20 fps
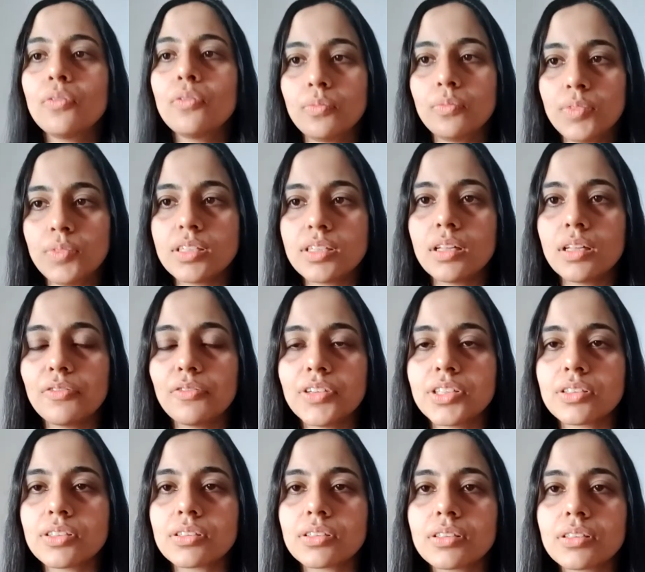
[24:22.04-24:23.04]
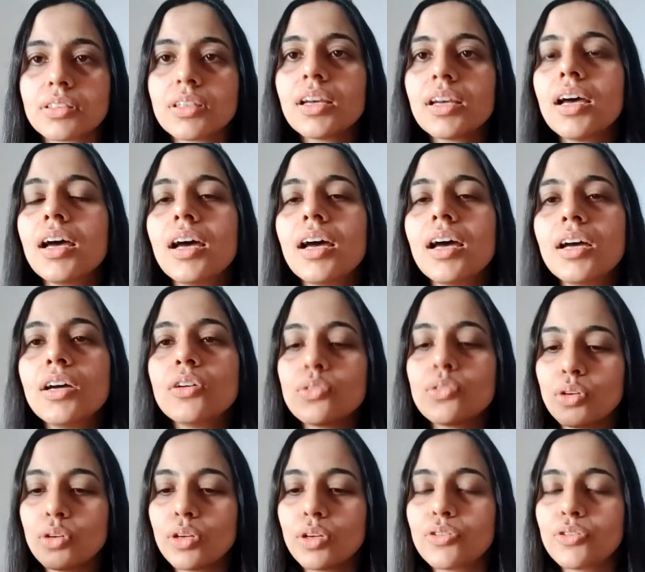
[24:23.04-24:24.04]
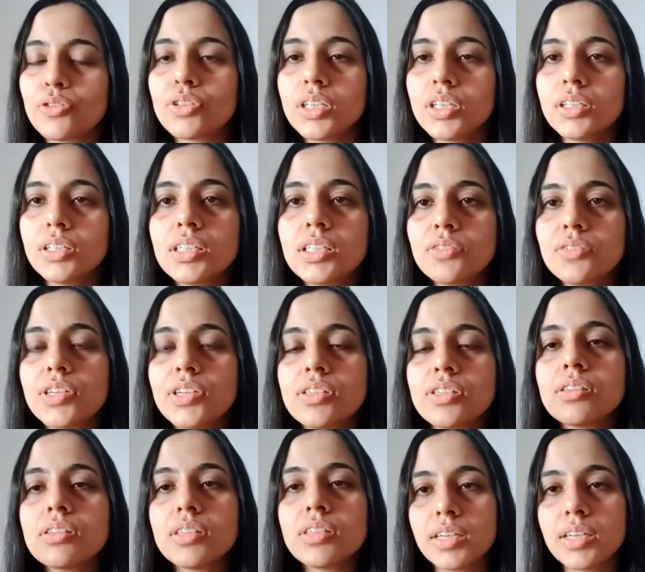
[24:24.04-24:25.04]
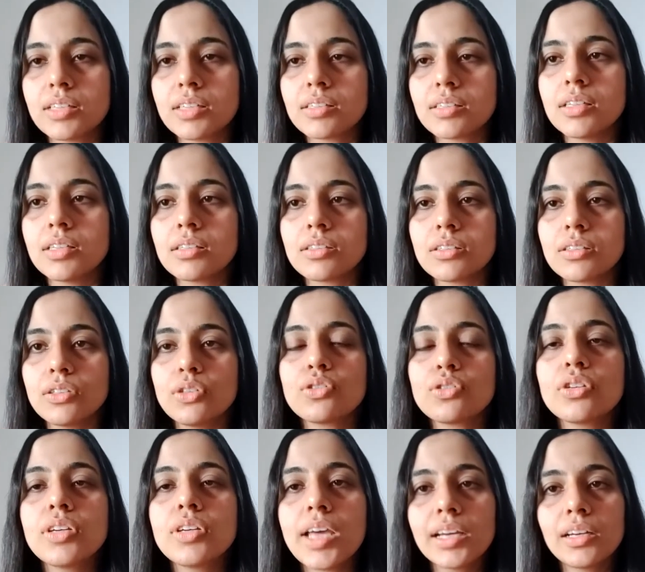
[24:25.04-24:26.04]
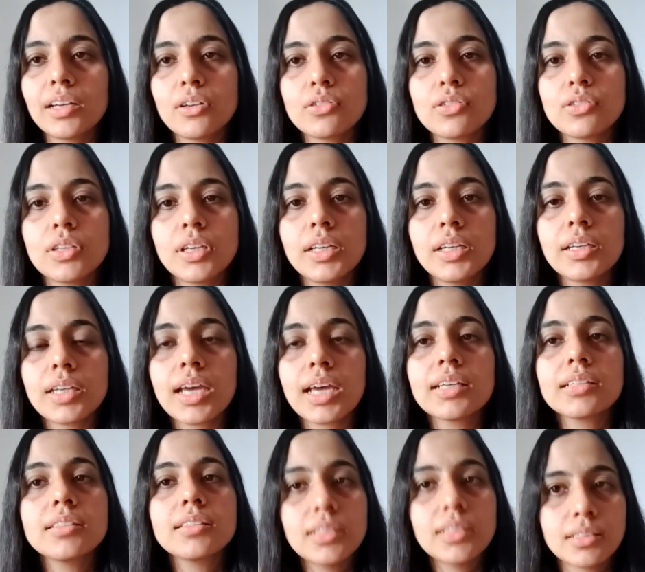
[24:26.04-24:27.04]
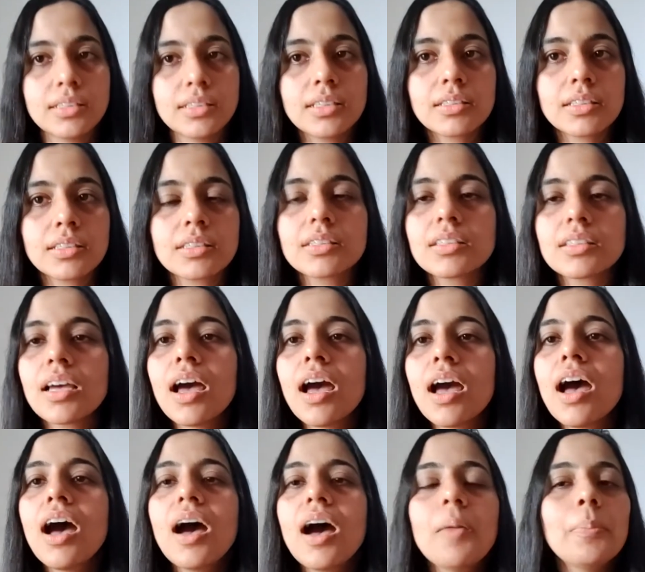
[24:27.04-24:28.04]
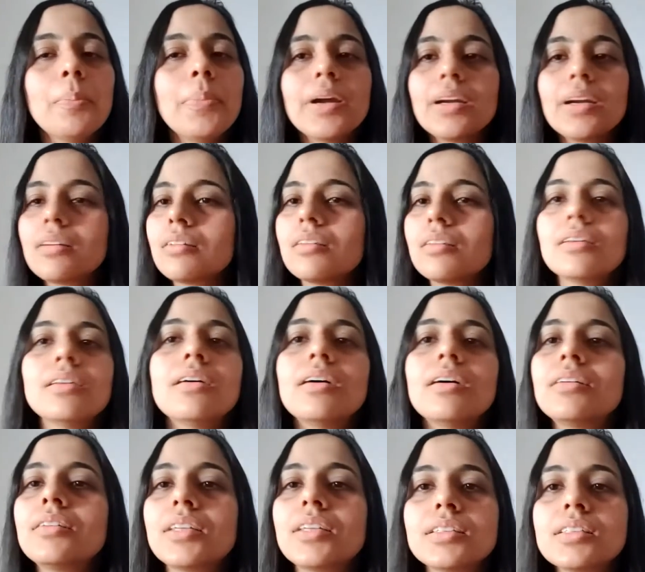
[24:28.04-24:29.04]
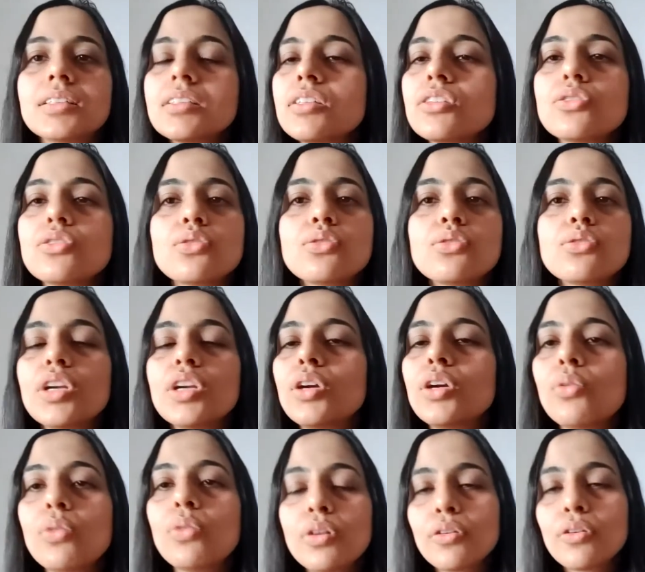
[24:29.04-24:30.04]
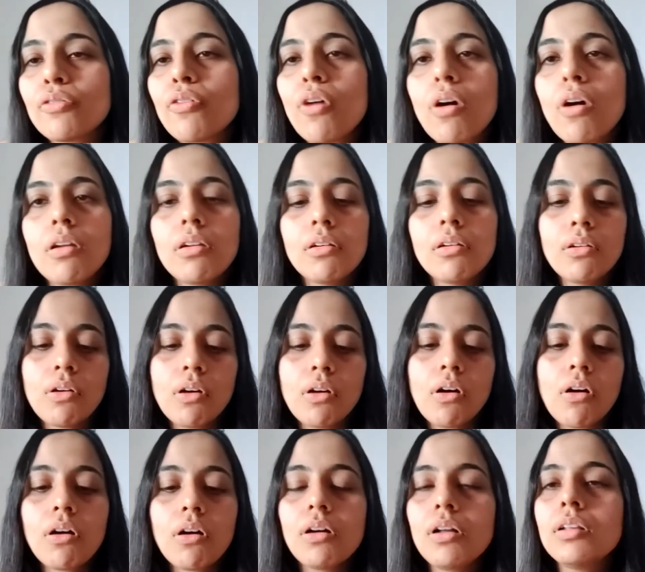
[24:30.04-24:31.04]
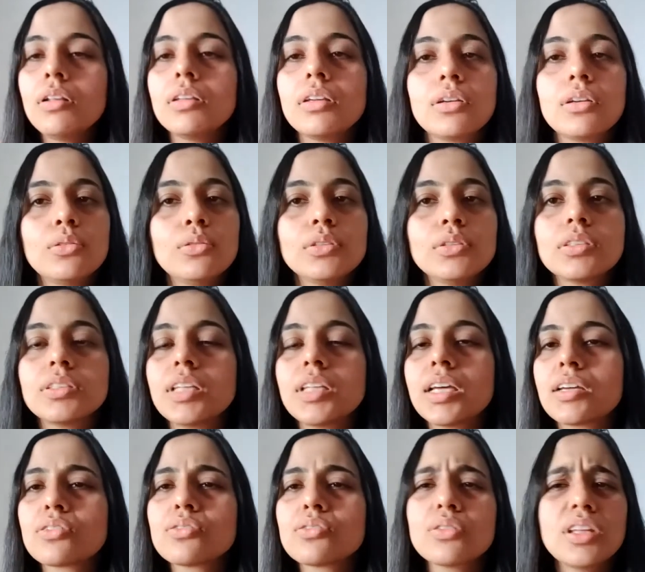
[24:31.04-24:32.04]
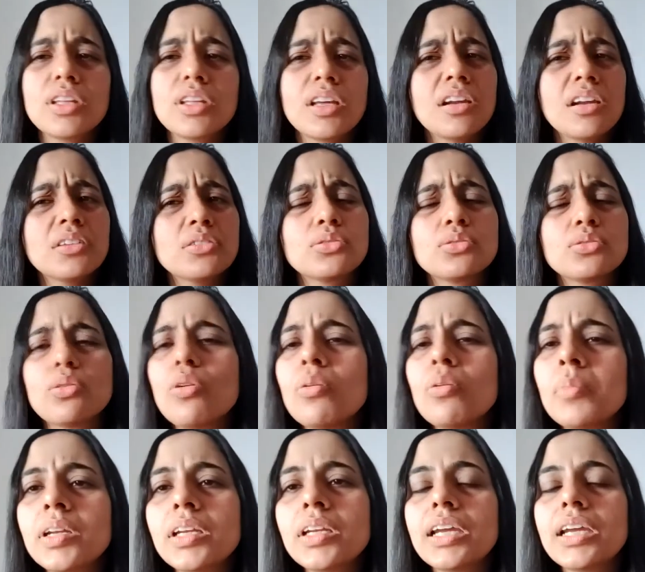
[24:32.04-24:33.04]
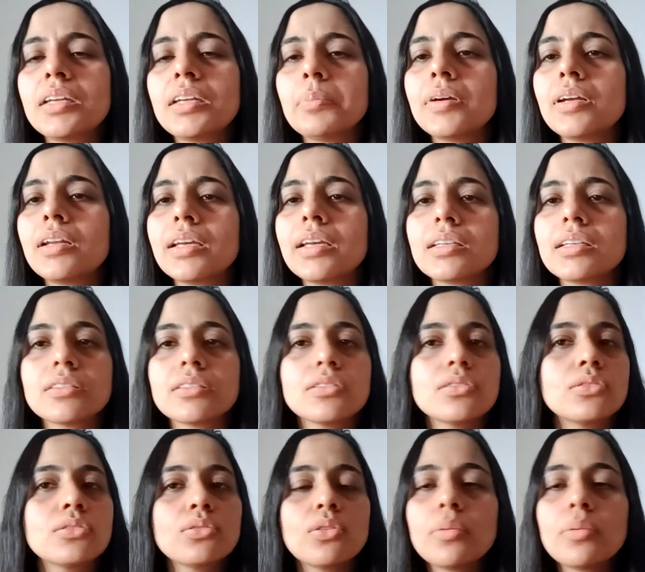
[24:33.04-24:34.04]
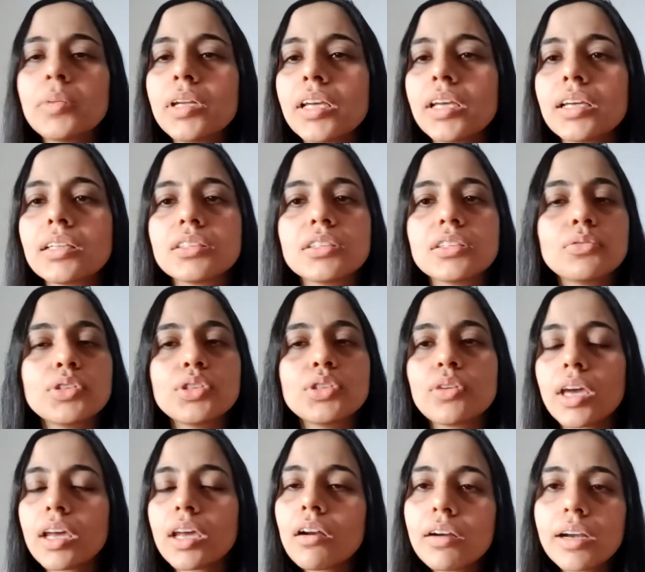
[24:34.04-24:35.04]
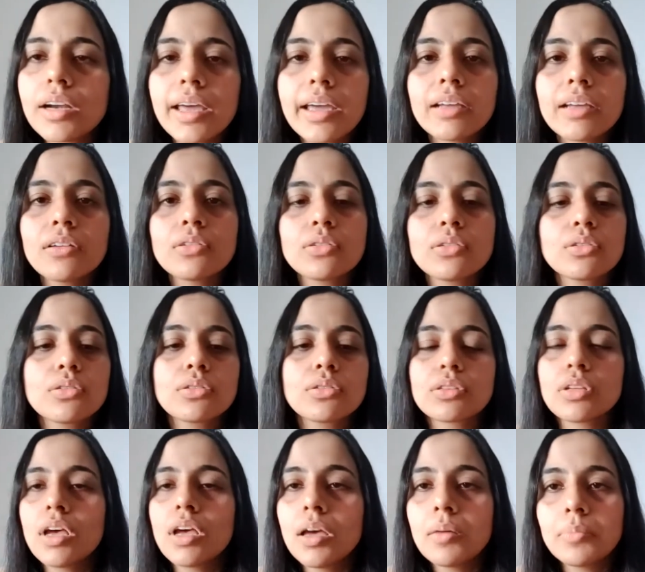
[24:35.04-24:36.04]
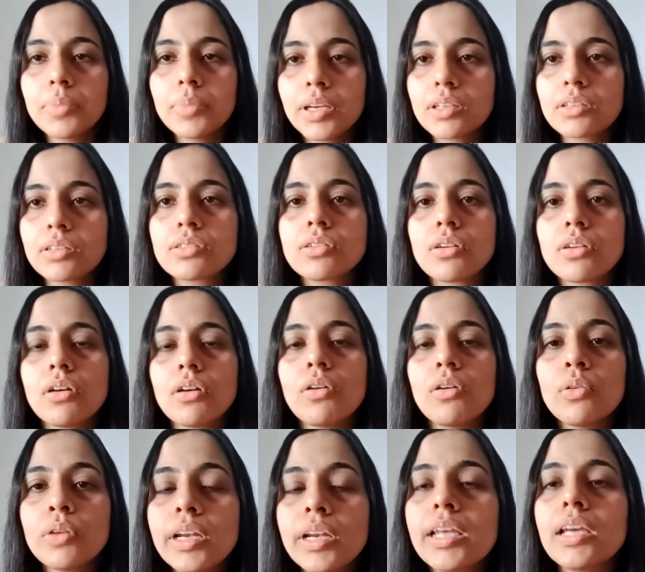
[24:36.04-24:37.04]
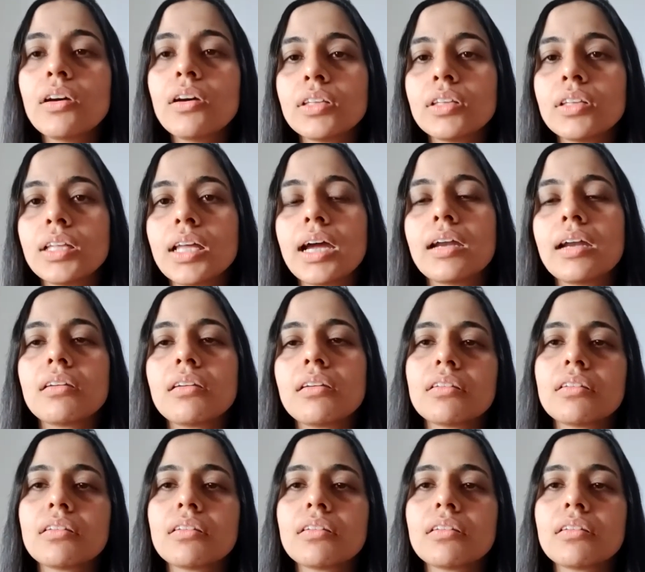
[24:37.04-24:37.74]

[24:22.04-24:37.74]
These are the features. So if you see these features, it is this. You should diagnose it as this disease. But diseases usually don't follow all the rules there. So there are so many atypical cases, so many cases which you cannot diagnose based only on that.